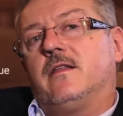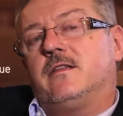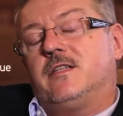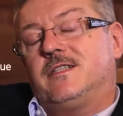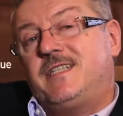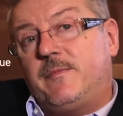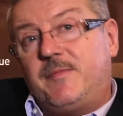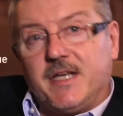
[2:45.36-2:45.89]
The
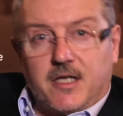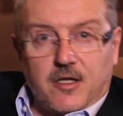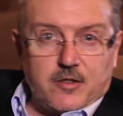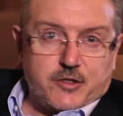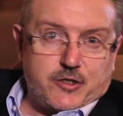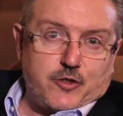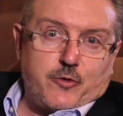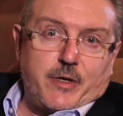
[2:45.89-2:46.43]
typical
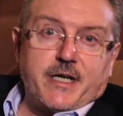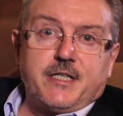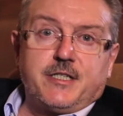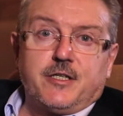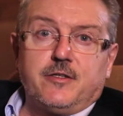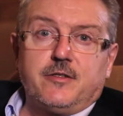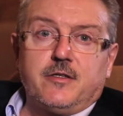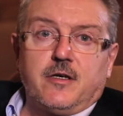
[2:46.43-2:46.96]

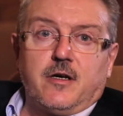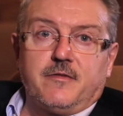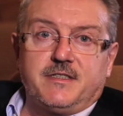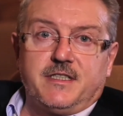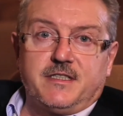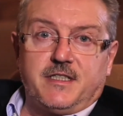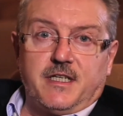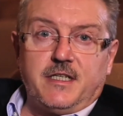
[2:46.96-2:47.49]
duration of
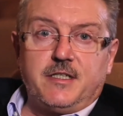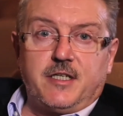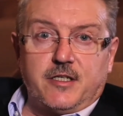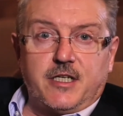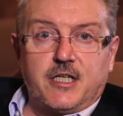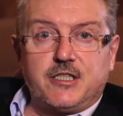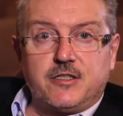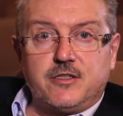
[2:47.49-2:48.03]
these
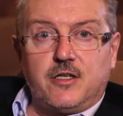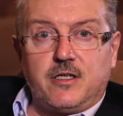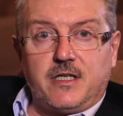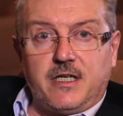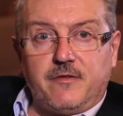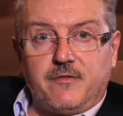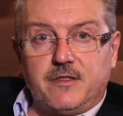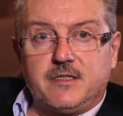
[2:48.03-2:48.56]
international
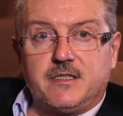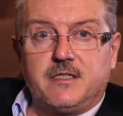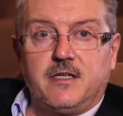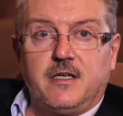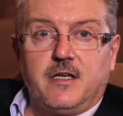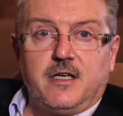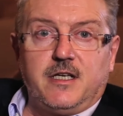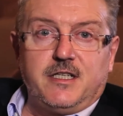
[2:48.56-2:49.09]
events
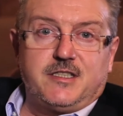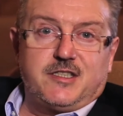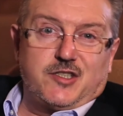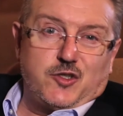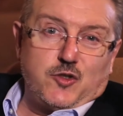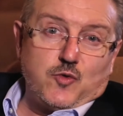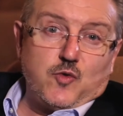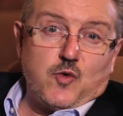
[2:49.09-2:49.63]
is
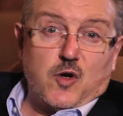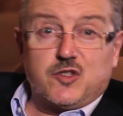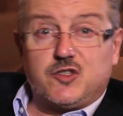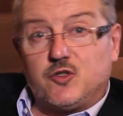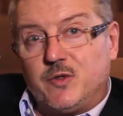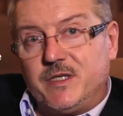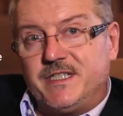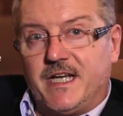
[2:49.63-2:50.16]
two or
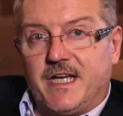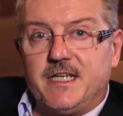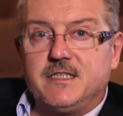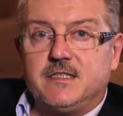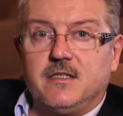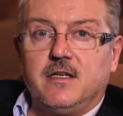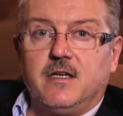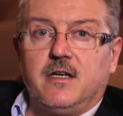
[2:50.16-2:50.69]
three
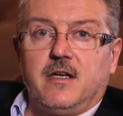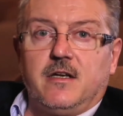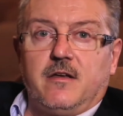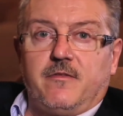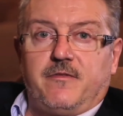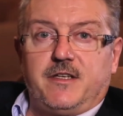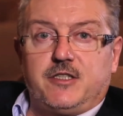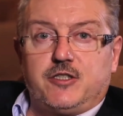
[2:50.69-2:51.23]
days,
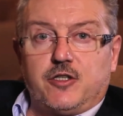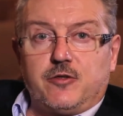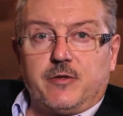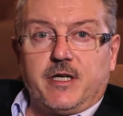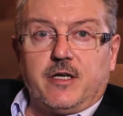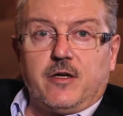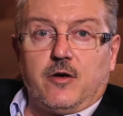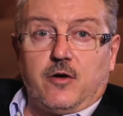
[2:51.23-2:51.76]

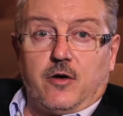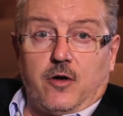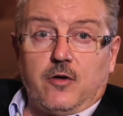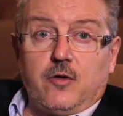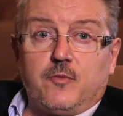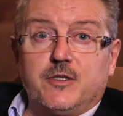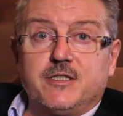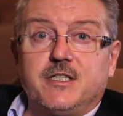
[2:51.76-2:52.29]
featuring
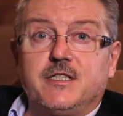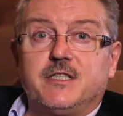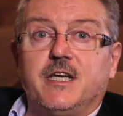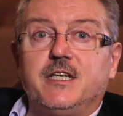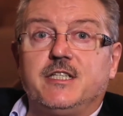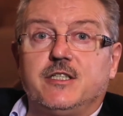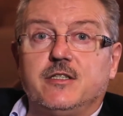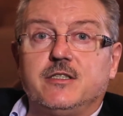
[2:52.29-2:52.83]
oral
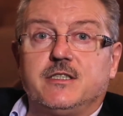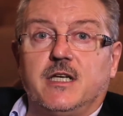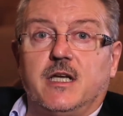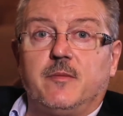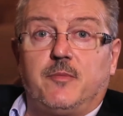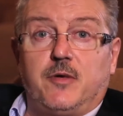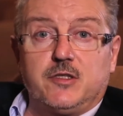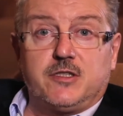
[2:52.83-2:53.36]
presentations
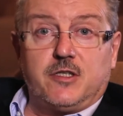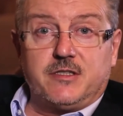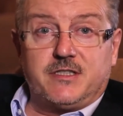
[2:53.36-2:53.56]
and poster